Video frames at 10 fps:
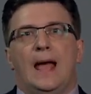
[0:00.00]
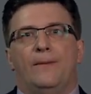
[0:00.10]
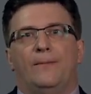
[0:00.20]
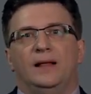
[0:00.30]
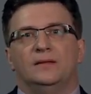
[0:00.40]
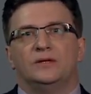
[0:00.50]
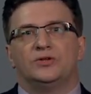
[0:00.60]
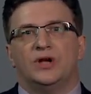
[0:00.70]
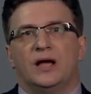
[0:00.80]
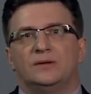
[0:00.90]
But the
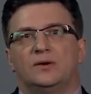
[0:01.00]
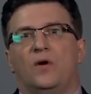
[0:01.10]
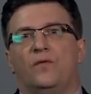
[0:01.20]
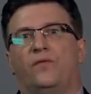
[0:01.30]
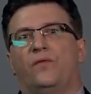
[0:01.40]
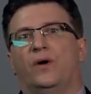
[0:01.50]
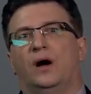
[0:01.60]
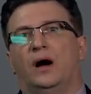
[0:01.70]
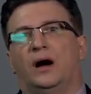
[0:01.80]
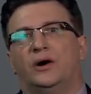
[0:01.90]
genre of
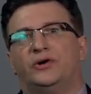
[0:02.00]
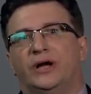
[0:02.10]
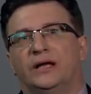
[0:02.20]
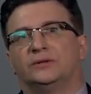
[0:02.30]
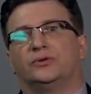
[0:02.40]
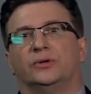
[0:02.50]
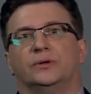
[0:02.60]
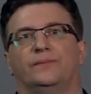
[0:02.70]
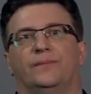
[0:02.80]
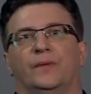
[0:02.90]

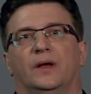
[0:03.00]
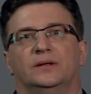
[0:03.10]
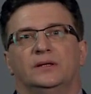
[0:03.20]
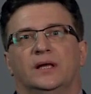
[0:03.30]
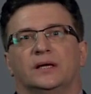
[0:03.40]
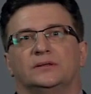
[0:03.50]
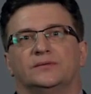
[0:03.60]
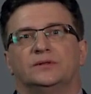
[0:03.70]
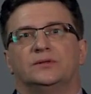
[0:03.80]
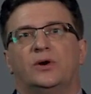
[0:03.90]
retro detective
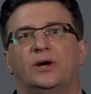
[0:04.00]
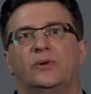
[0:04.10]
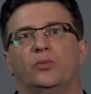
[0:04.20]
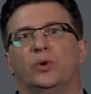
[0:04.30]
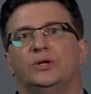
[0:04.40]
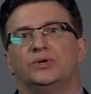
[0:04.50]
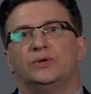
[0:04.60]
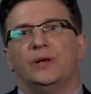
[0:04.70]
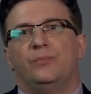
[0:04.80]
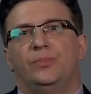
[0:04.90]
story,
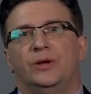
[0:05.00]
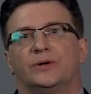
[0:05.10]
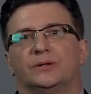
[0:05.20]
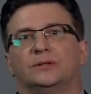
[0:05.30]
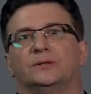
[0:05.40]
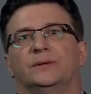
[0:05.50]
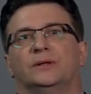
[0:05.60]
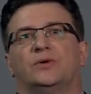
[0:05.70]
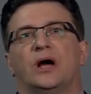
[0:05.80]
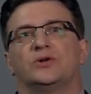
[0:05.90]
which appeared in
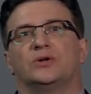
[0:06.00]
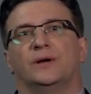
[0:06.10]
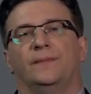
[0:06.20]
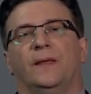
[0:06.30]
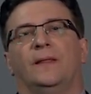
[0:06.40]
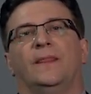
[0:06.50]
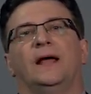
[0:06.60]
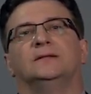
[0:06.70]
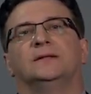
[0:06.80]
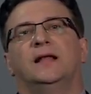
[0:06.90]
Russia in the
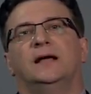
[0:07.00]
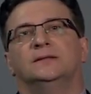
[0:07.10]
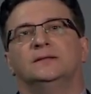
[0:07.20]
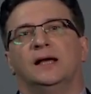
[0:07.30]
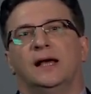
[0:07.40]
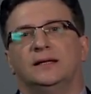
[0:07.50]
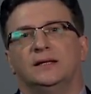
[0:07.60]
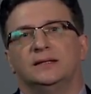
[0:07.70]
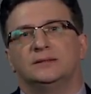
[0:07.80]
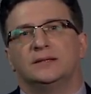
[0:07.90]
1990s, had
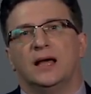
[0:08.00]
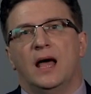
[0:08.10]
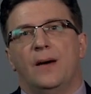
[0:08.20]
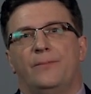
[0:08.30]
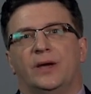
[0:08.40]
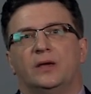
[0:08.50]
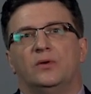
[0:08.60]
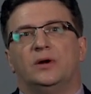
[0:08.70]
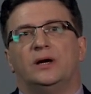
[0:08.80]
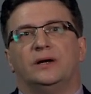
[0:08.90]
its
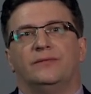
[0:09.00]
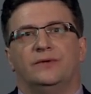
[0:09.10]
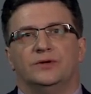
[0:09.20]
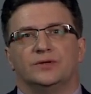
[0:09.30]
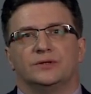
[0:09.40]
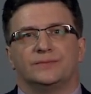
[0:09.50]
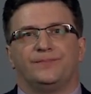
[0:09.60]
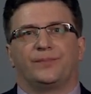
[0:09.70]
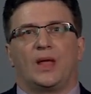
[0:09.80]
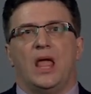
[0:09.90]
peculiar features.
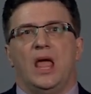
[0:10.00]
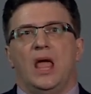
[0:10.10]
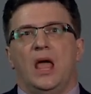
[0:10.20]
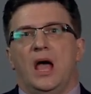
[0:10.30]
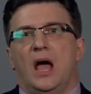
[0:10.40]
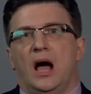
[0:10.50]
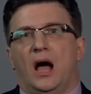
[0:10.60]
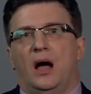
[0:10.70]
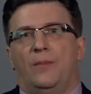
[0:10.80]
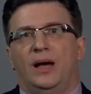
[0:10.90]

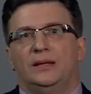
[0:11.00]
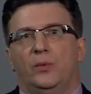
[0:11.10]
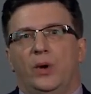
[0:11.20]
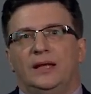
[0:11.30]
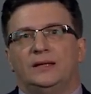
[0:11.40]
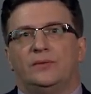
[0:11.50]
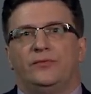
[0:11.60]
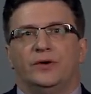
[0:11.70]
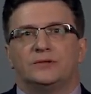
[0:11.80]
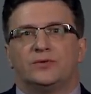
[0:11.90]
By the way, the
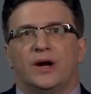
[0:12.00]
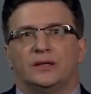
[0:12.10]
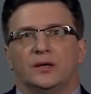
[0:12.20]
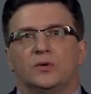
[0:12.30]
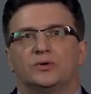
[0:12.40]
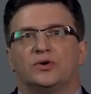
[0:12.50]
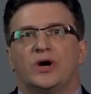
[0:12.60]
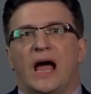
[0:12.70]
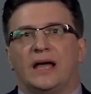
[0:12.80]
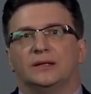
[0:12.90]
first writer who
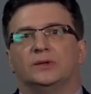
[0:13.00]
tried